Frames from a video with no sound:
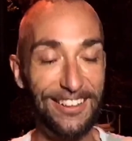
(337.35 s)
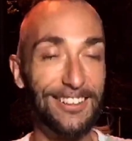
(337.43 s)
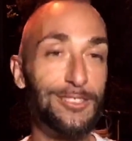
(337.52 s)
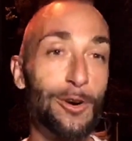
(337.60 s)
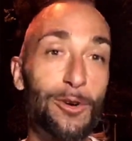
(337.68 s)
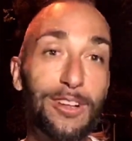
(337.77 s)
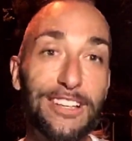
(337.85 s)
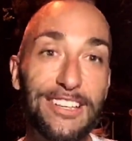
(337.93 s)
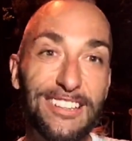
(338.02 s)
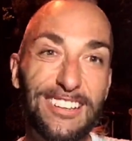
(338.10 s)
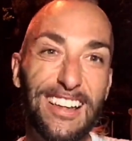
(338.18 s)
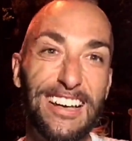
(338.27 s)
Totally,
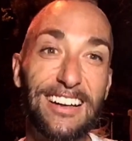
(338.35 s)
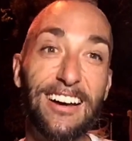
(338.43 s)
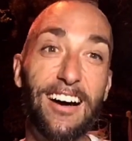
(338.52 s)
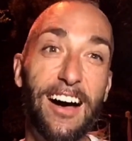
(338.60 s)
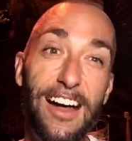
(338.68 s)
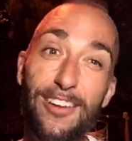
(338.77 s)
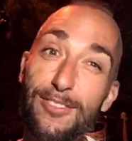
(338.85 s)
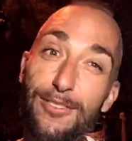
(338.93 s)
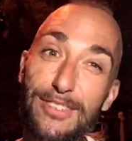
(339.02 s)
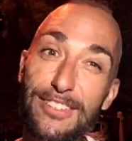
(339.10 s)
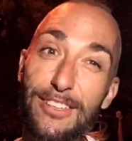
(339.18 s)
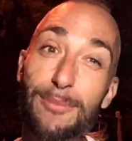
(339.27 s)
like, I don't know if
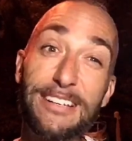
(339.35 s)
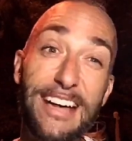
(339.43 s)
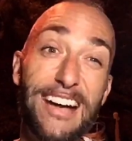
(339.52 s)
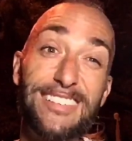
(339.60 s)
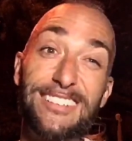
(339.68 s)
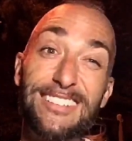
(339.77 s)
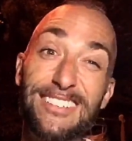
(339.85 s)
it's yummy nastiness.